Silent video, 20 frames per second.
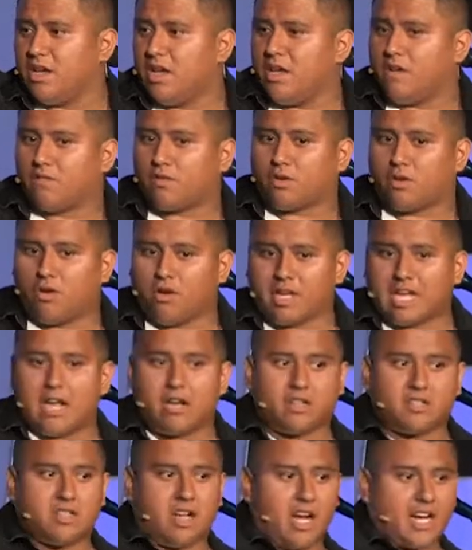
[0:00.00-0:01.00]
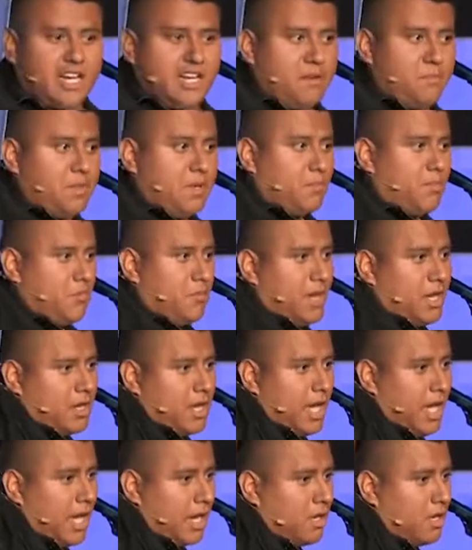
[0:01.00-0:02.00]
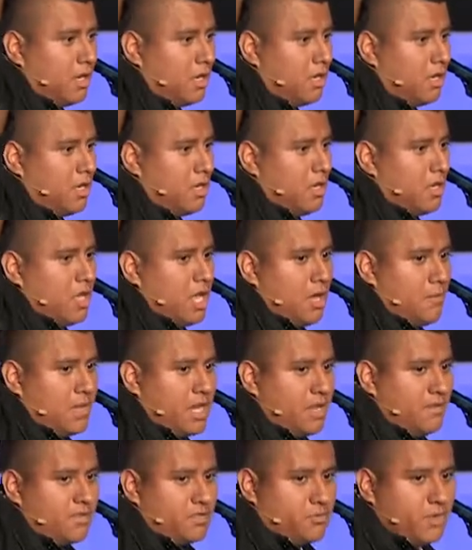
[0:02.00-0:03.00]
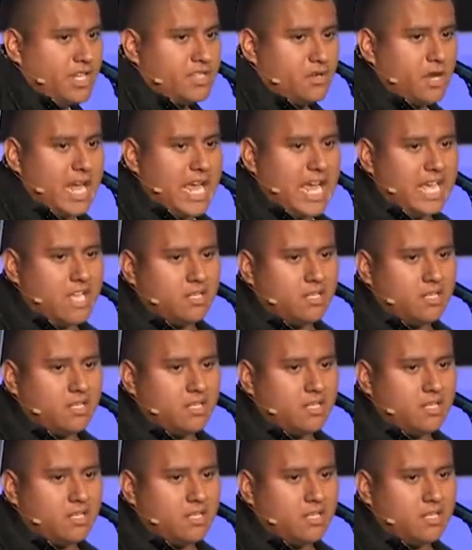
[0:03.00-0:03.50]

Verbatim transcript: for going out and talking to people about God? How many of us? Raise your hand.